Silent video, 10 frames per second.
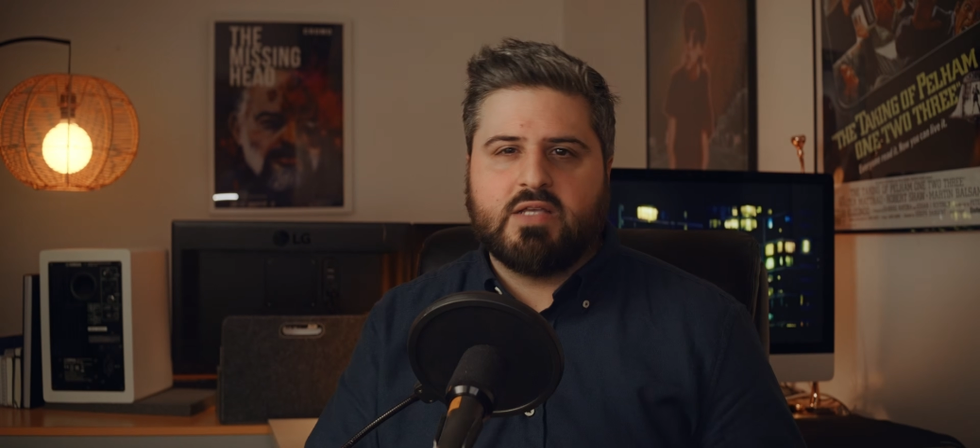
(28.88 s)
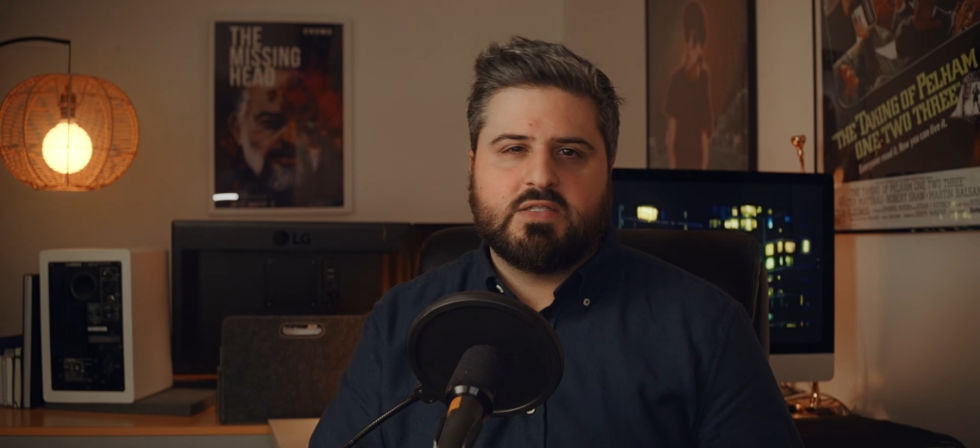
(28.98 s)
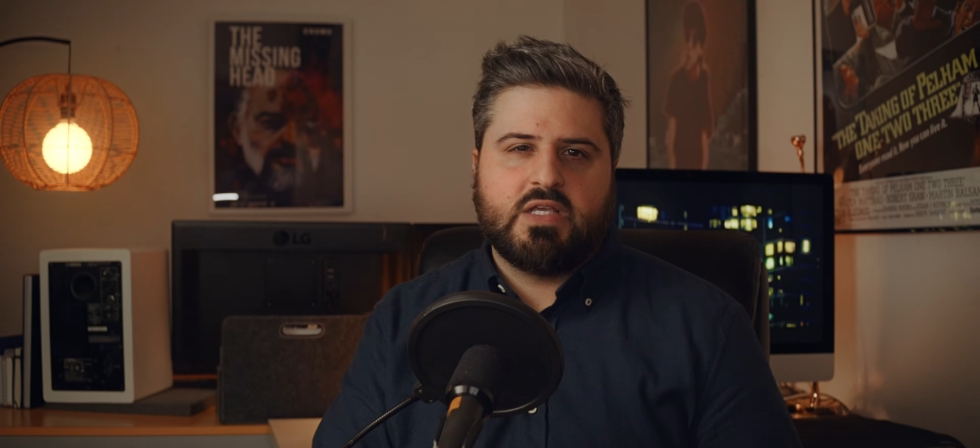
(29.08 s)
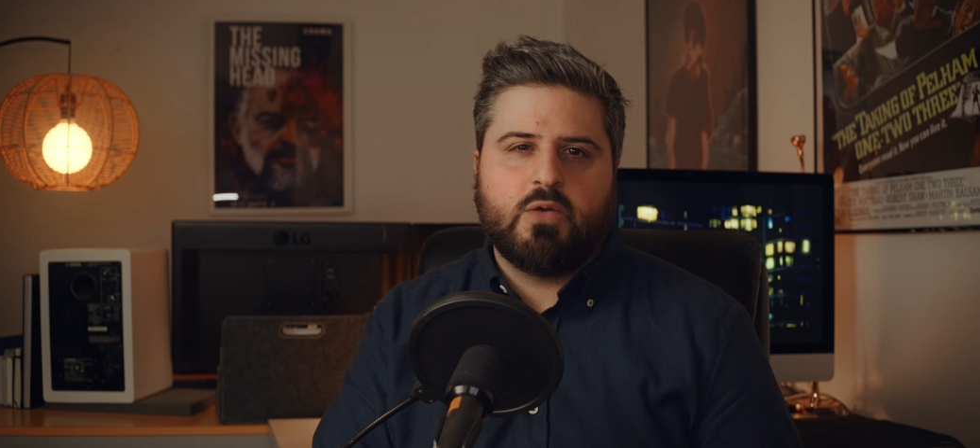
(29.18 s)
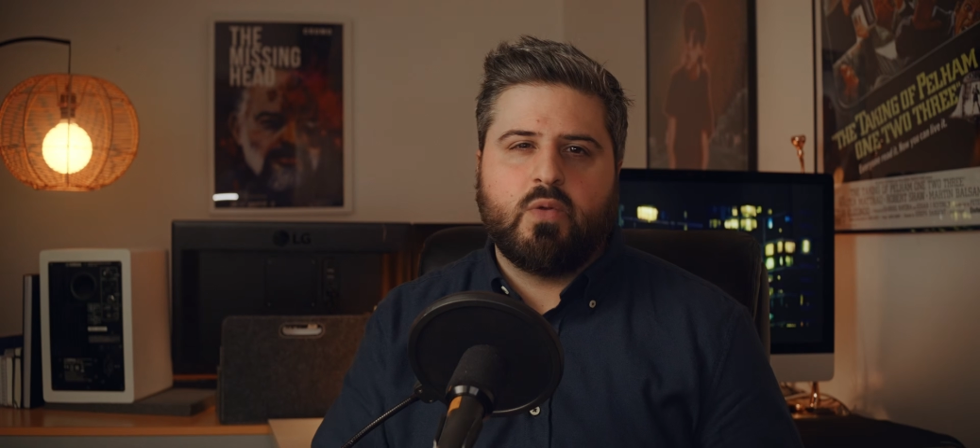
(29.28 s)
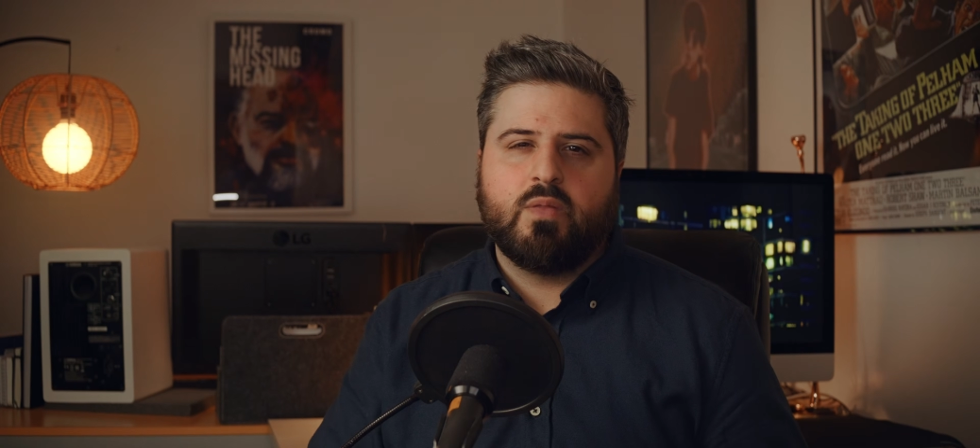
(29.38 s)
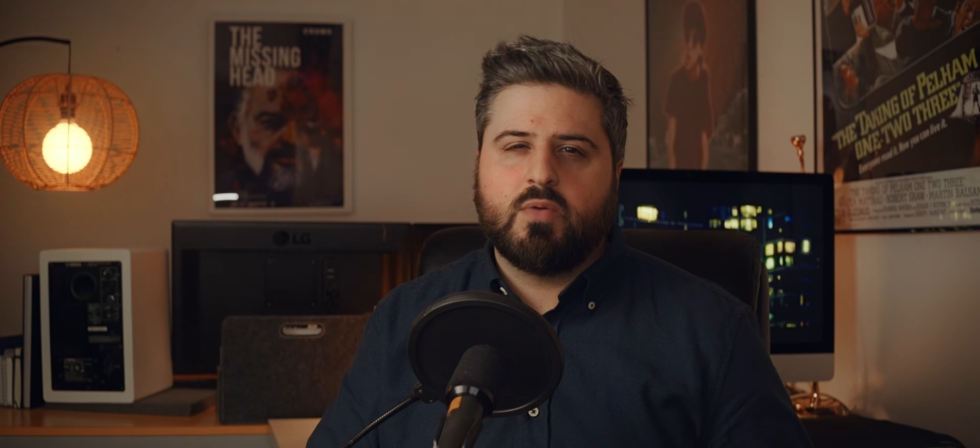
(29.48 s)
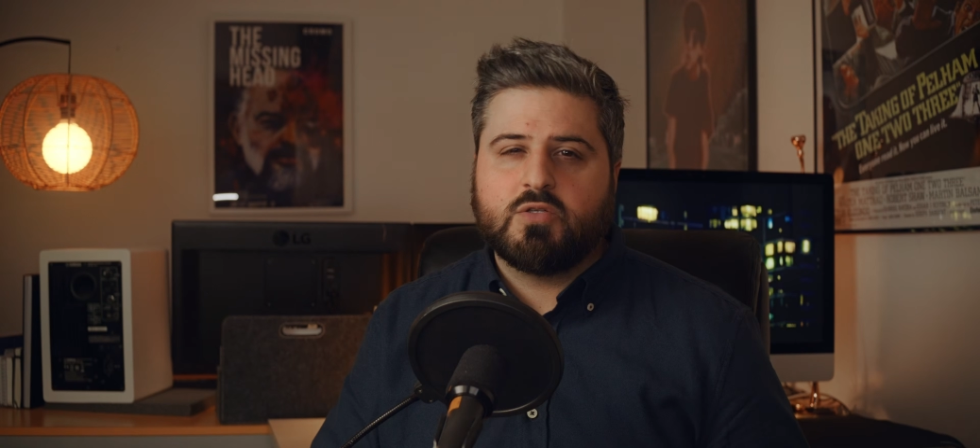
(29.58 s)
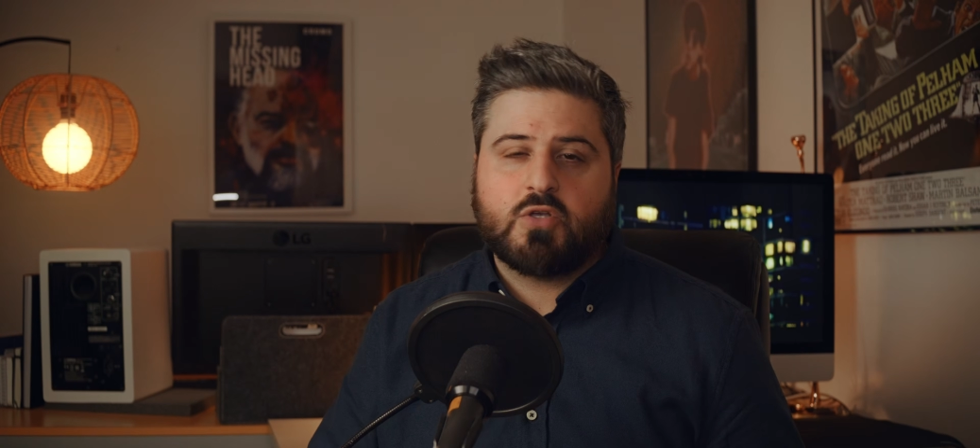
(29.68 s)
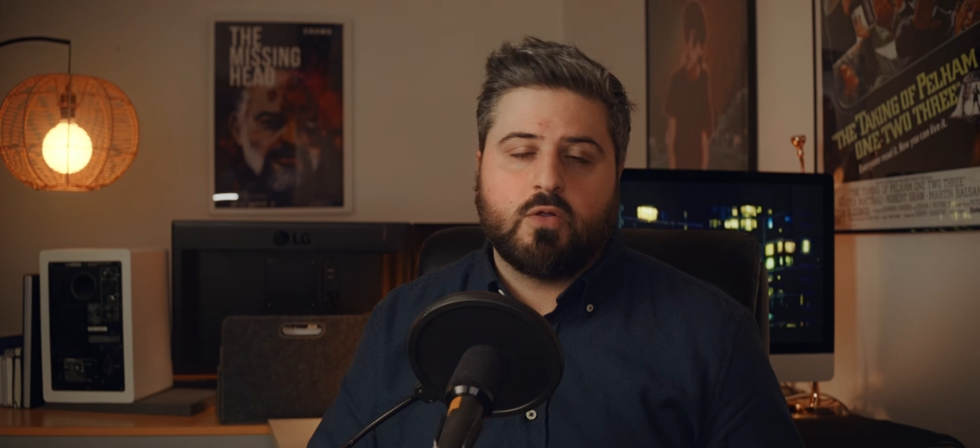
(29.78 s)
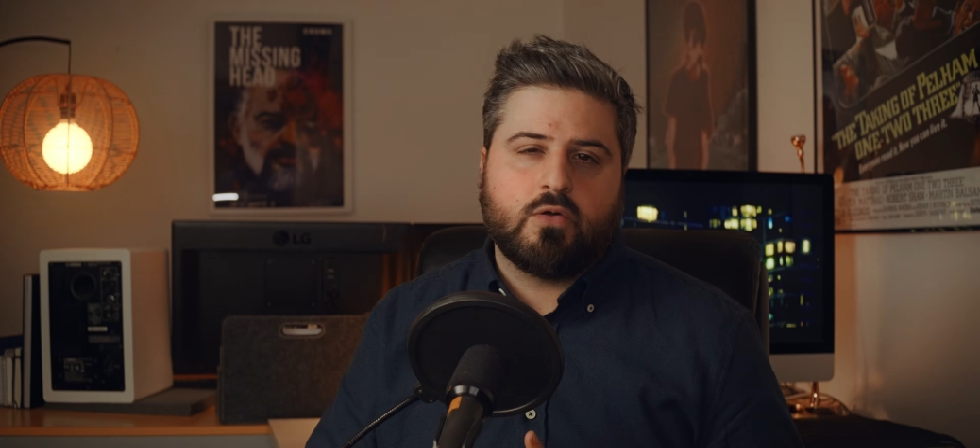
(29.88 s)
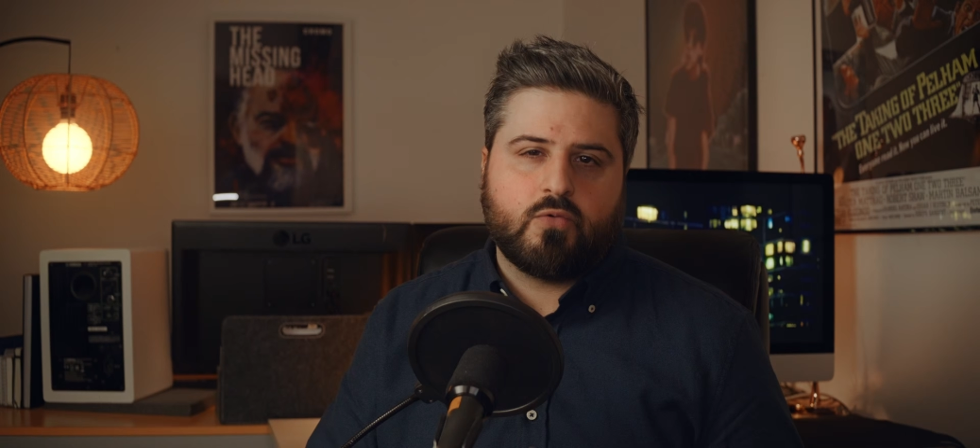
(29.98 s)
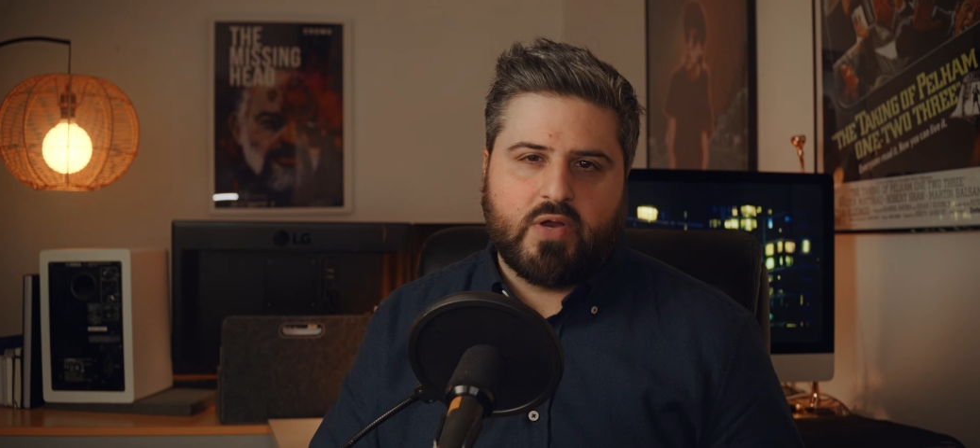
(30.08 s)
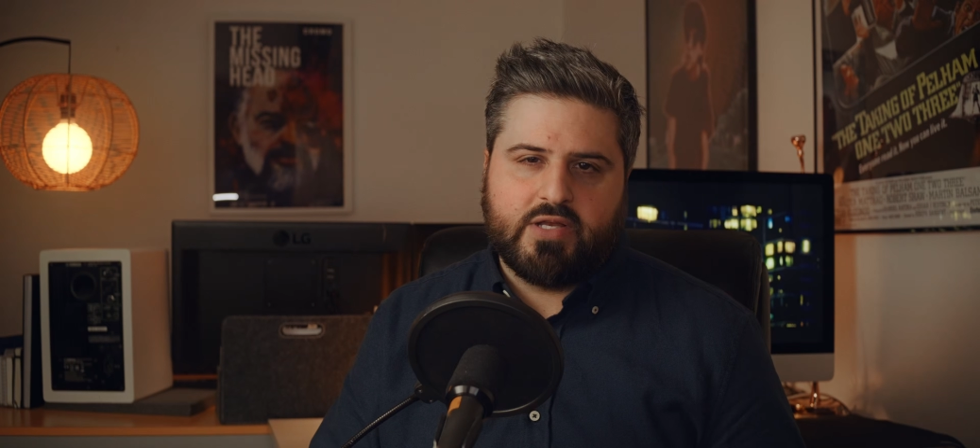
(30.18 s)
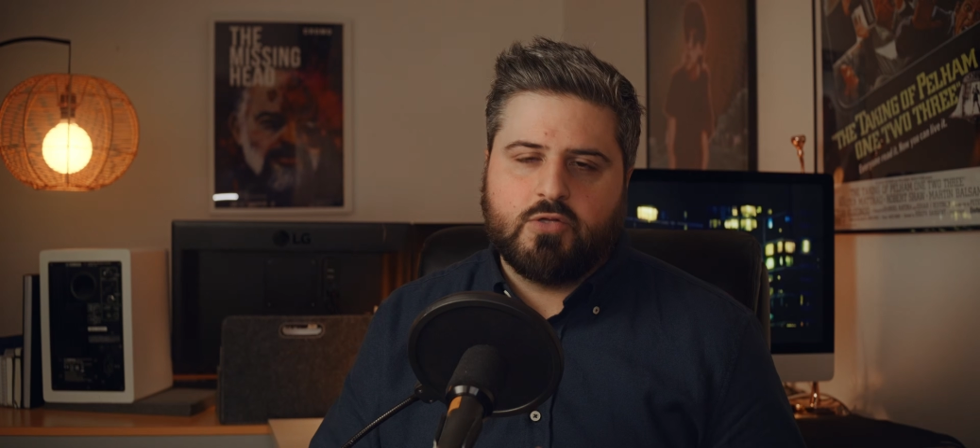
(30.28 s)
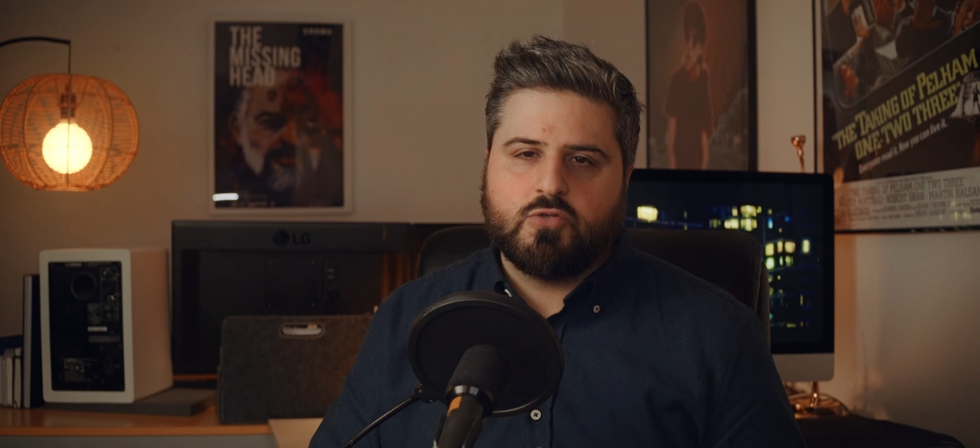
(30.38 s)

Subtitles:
see with most color grading